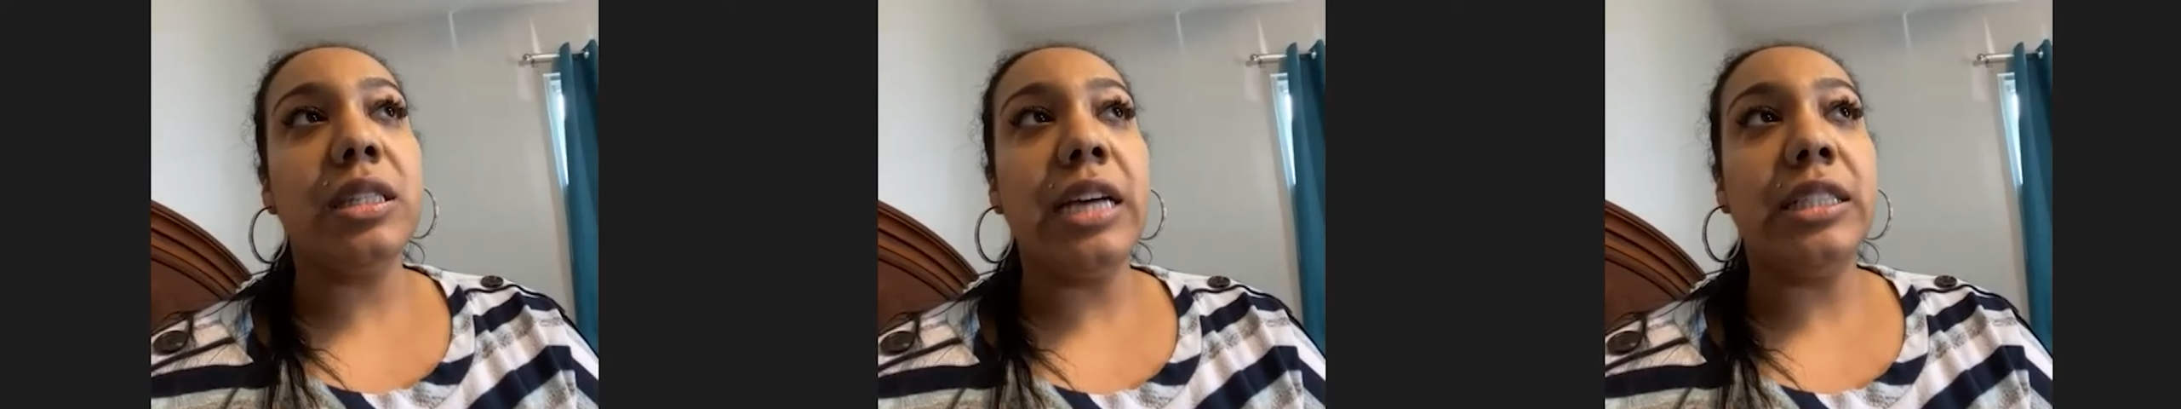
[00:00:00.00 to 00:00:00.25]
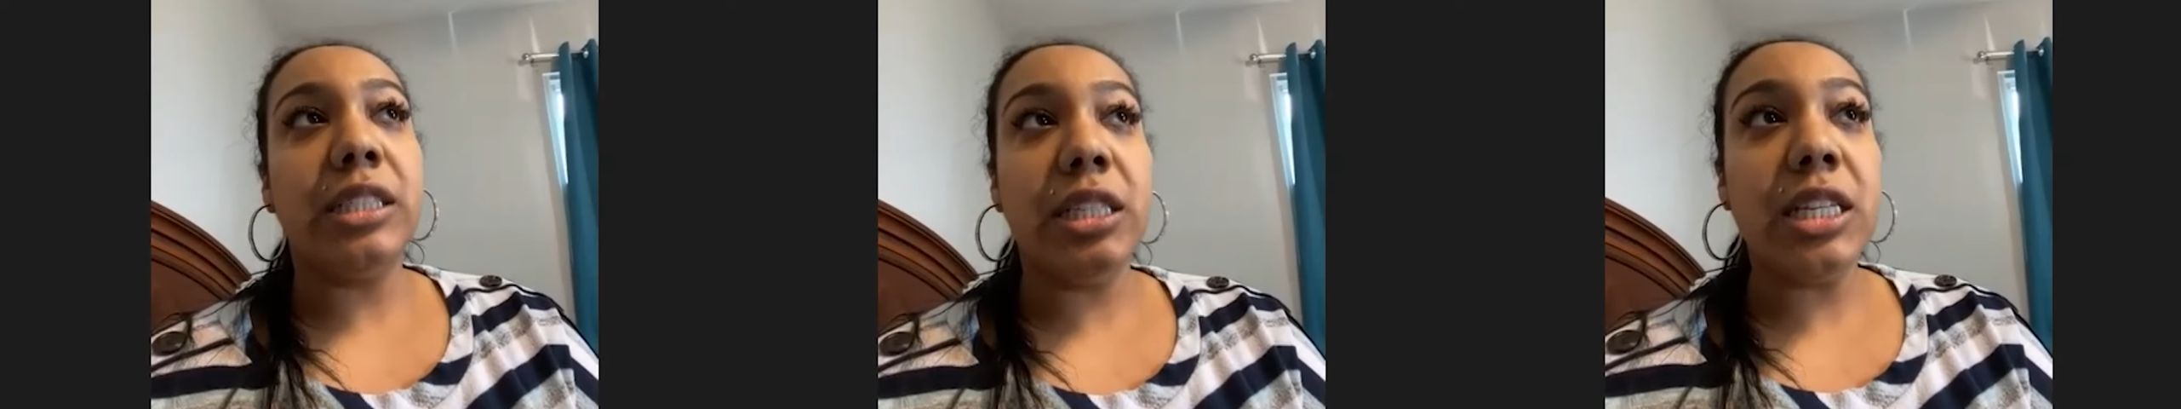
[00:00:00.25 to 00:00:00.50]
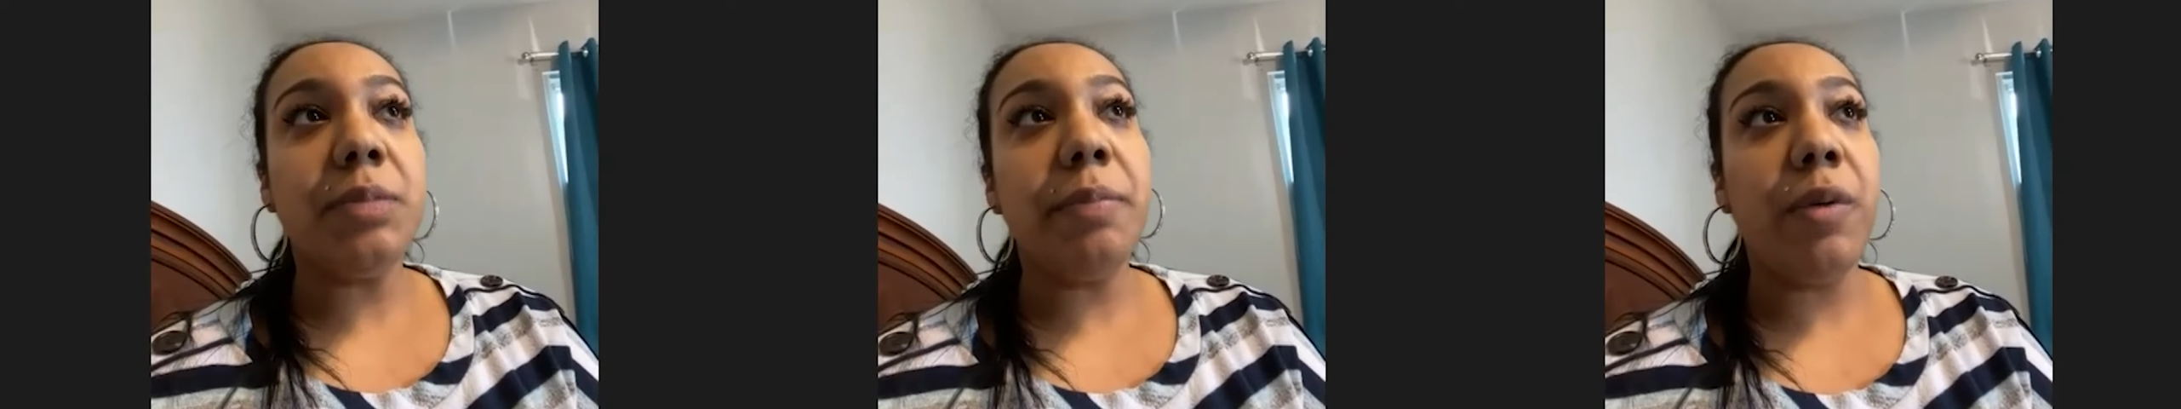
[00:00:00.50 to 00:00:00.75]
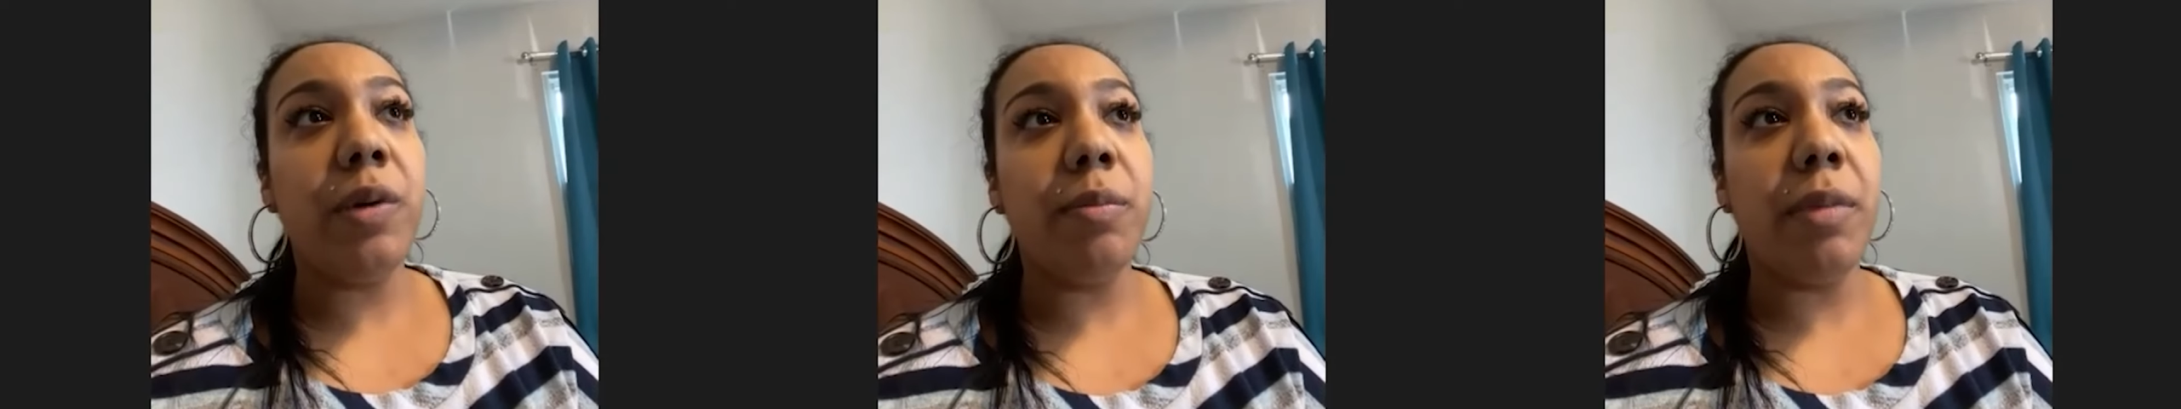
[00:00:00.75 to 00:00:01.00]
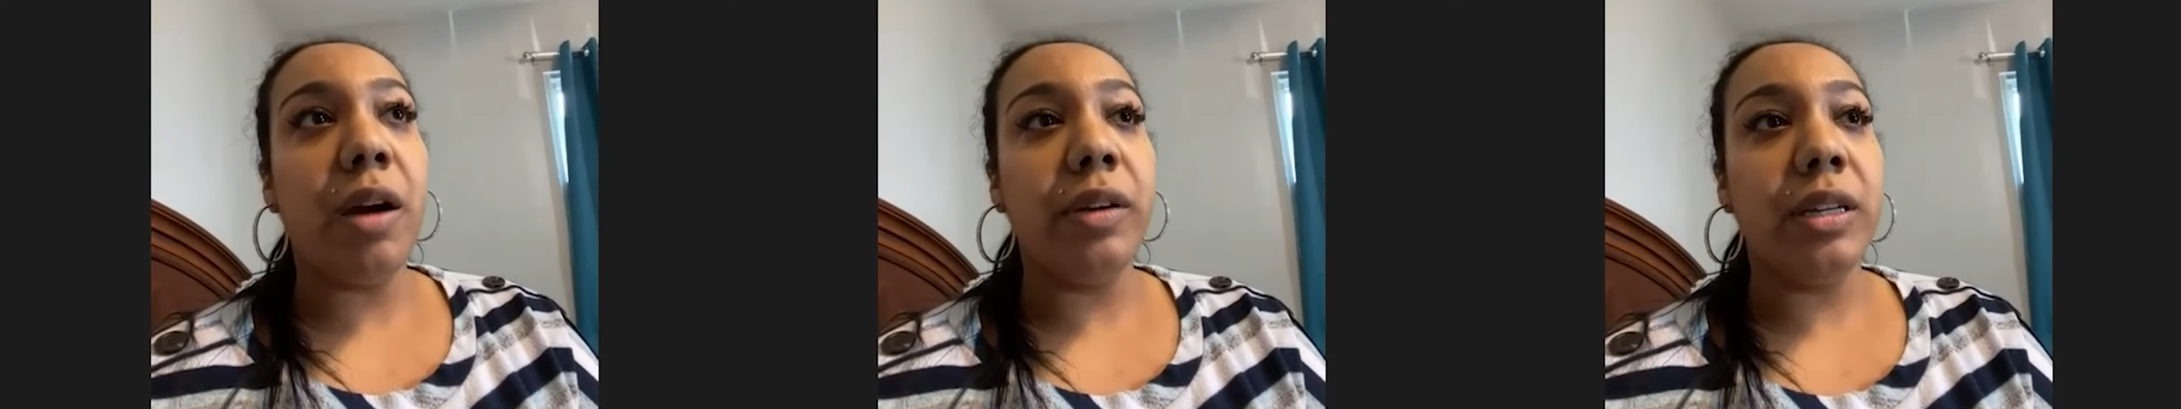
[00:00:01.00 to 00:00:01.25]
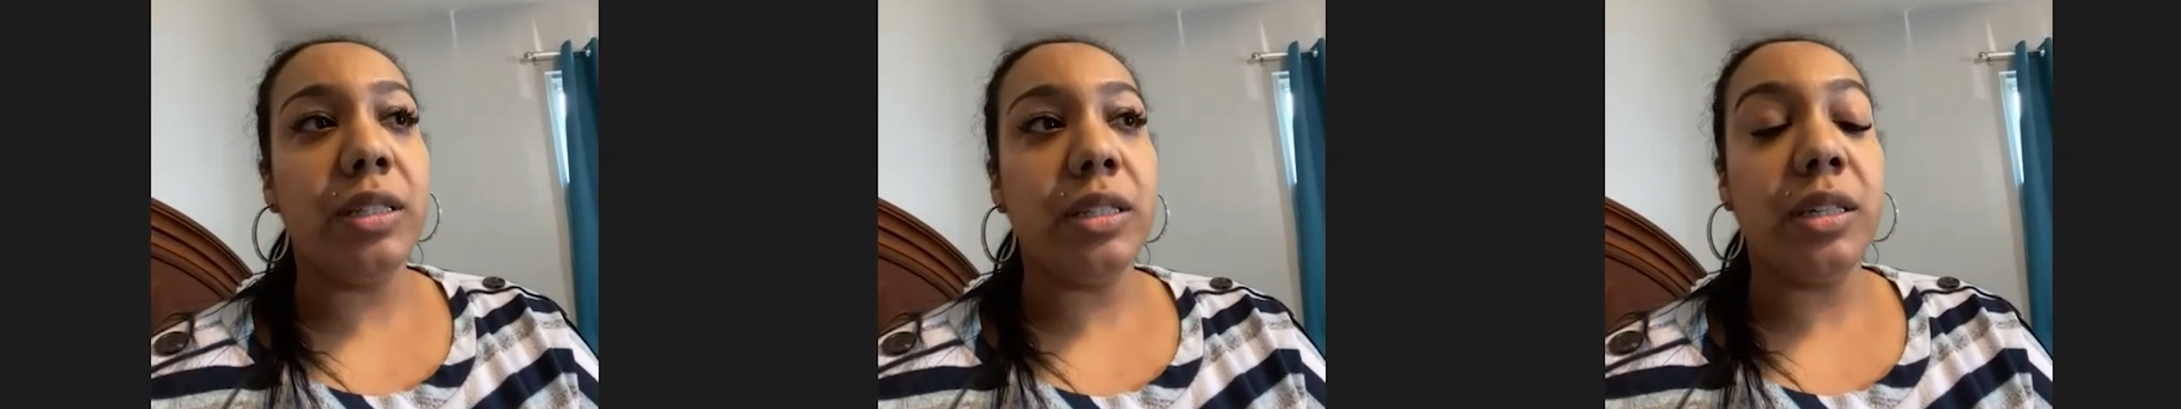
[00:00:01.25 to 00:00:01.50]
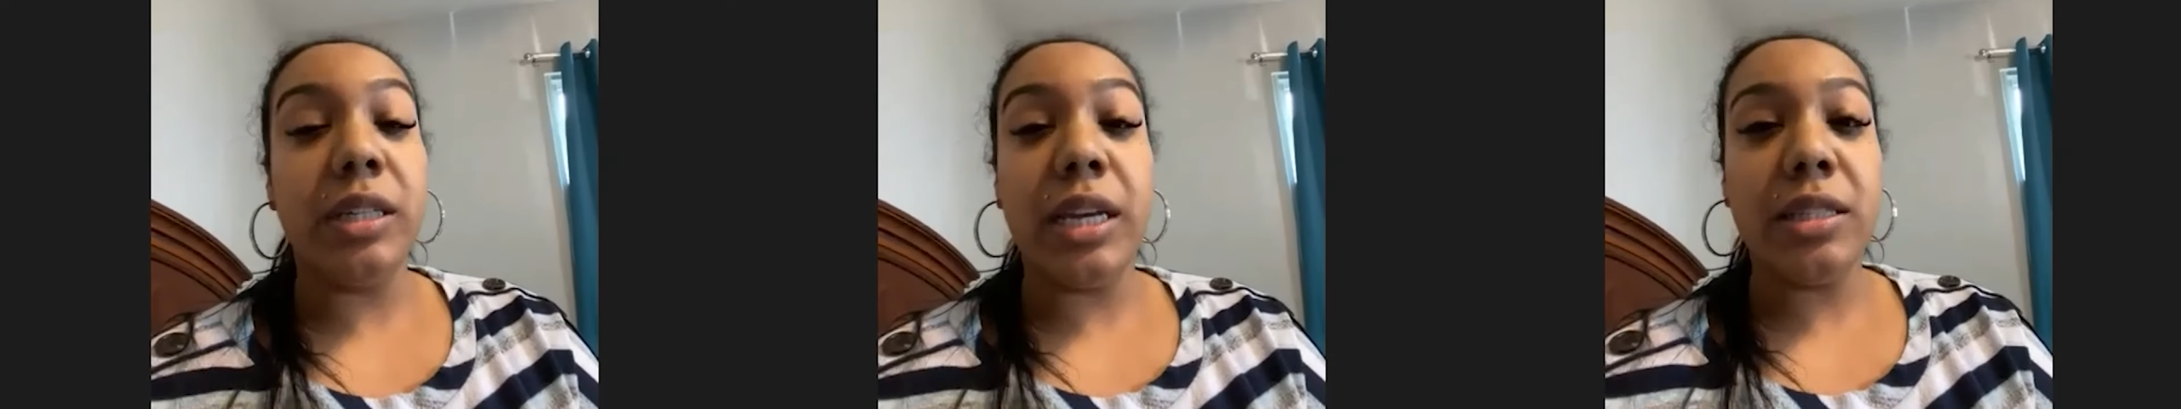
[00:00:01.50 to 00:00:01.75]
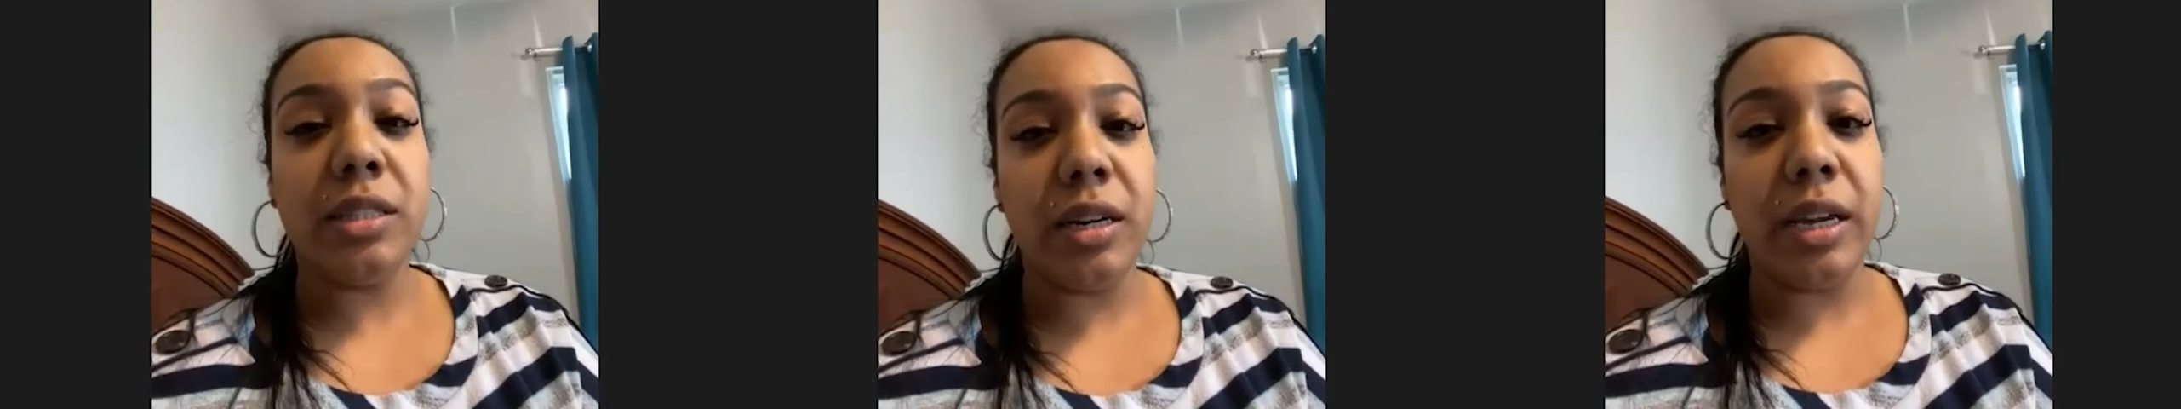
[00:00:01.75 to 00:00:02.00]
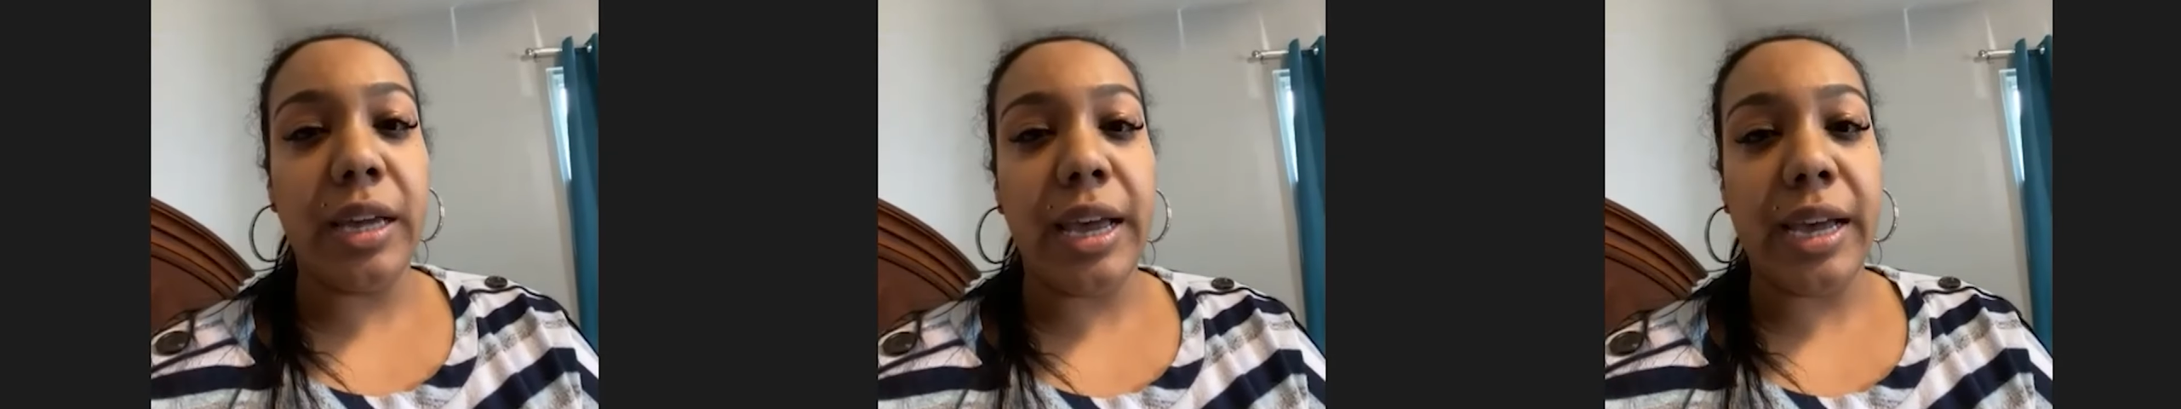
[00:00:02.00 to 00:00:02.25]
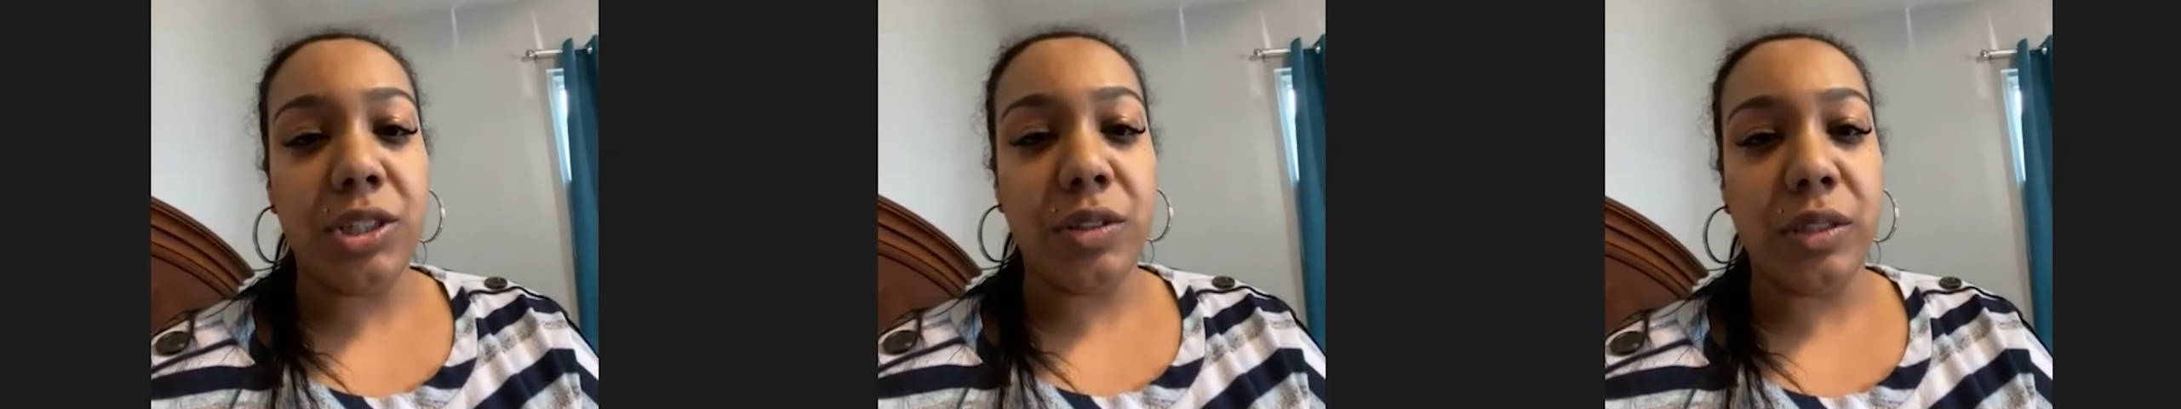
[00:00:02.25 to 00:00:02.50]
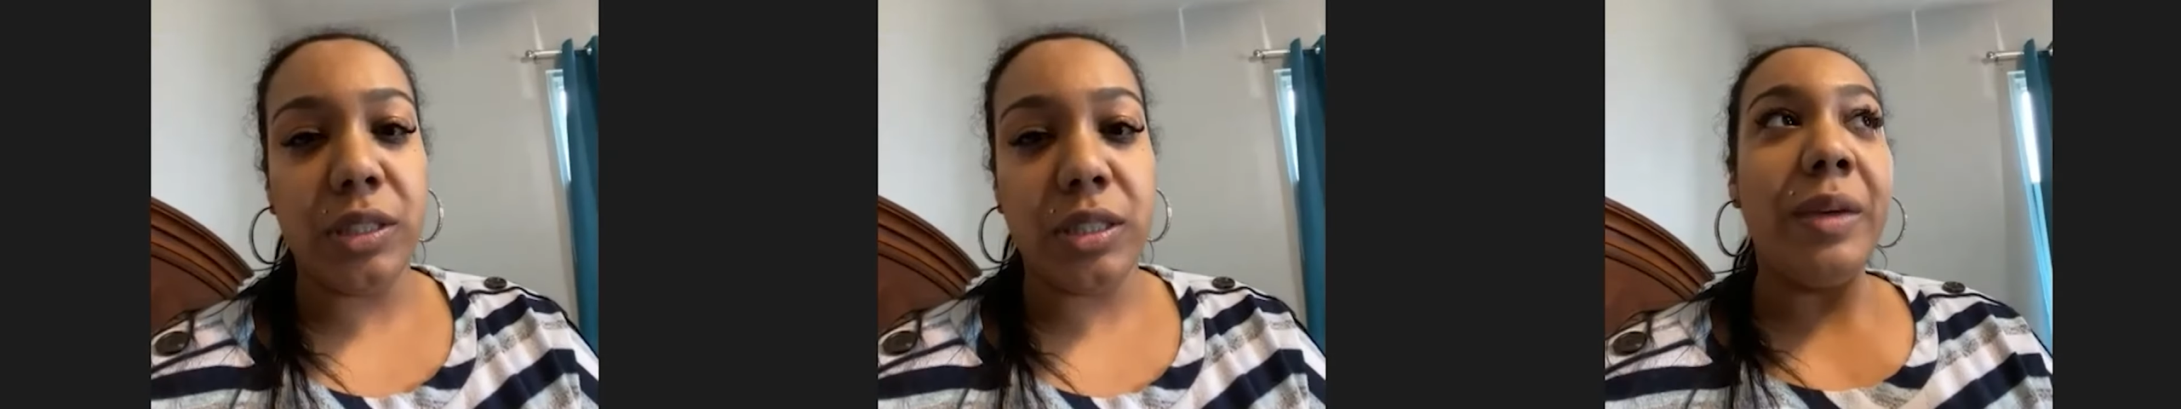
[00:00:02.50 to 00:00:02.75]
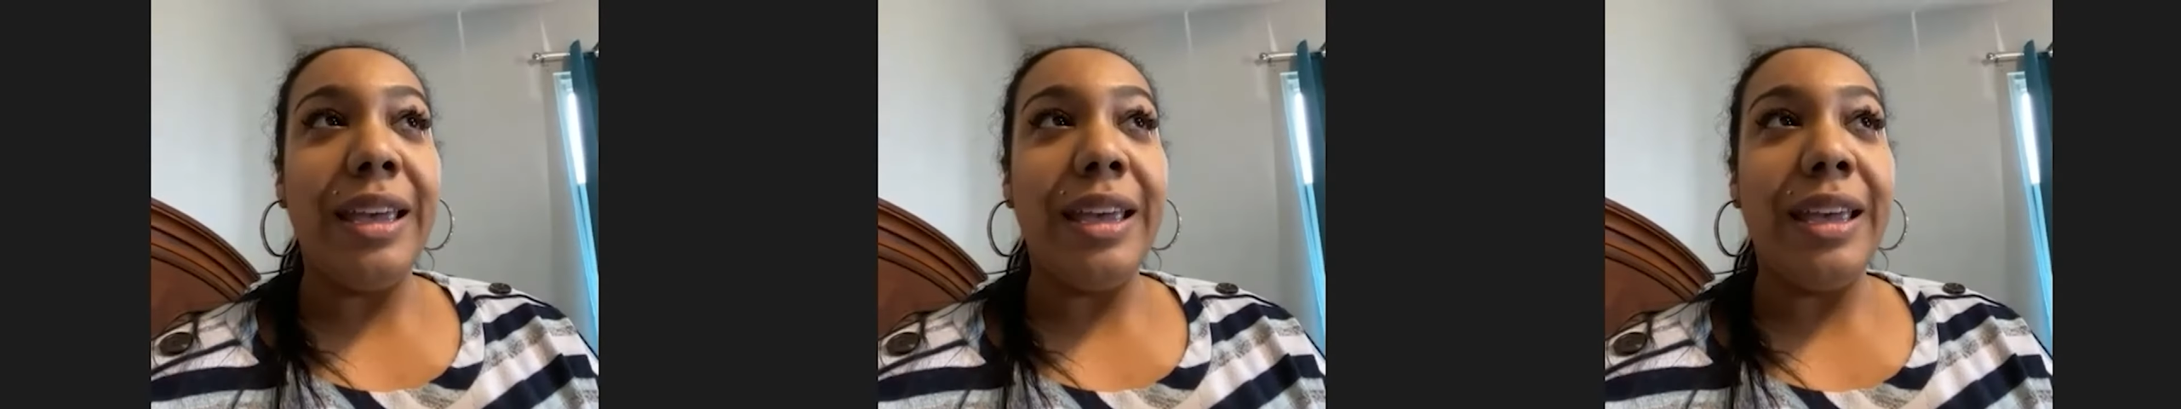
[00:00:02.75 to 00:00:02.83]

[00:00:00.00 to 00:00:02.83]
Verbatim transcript: I just met with my realtor yesterday actually,